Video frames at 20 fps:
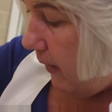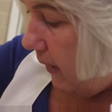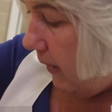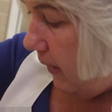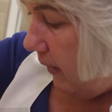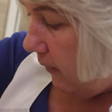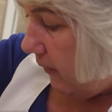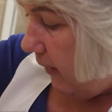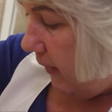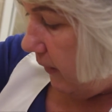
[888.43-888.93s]

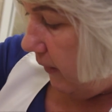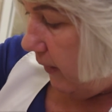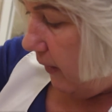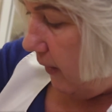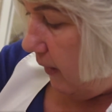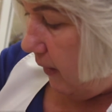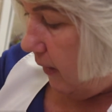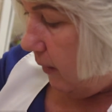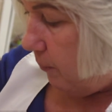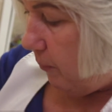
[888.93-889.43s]
that
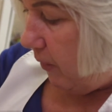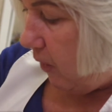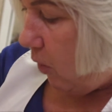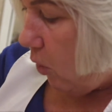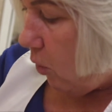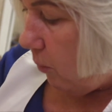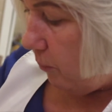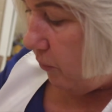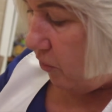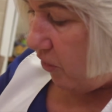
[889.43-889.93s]
they
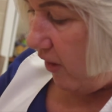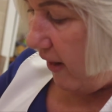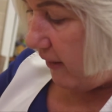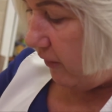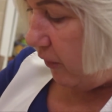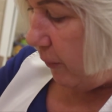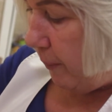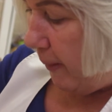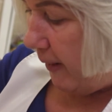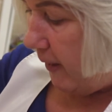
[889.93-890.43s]
become
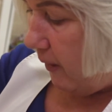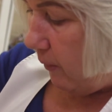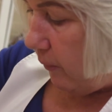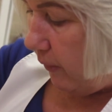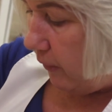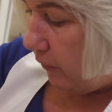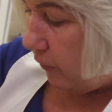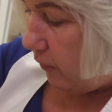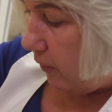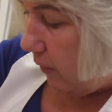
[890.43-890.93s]

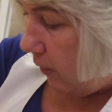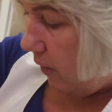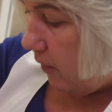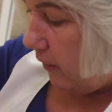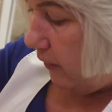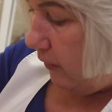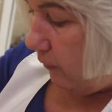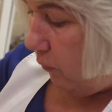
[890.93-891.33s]
transparent, kind of